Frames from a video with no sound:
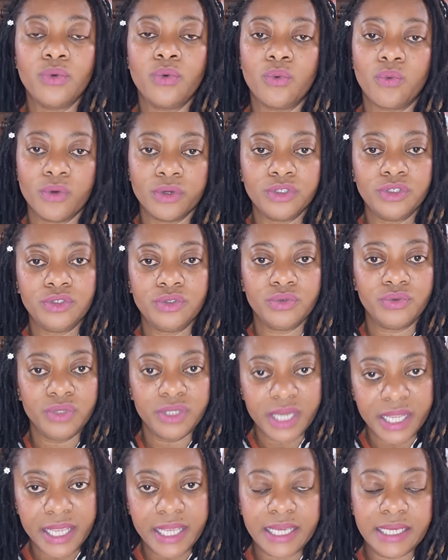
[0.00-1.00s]
what you
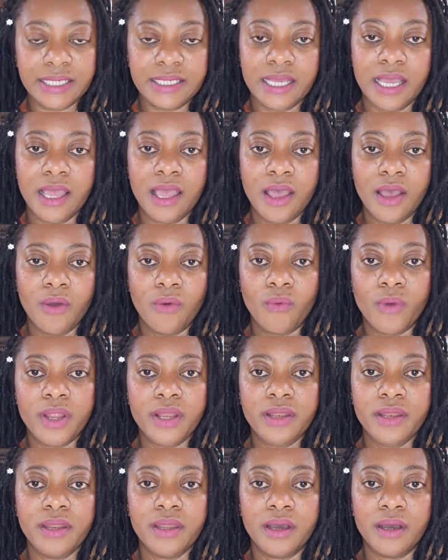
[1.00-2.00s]
need
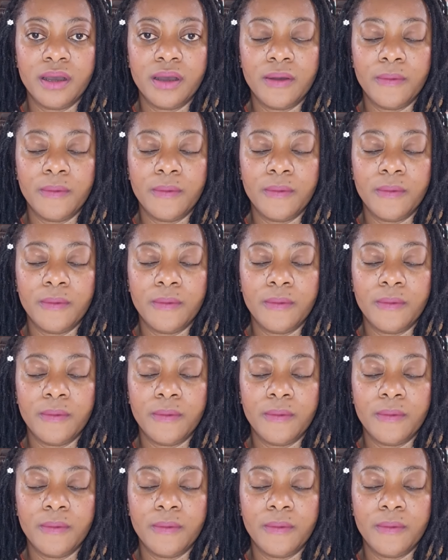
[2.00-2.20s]
when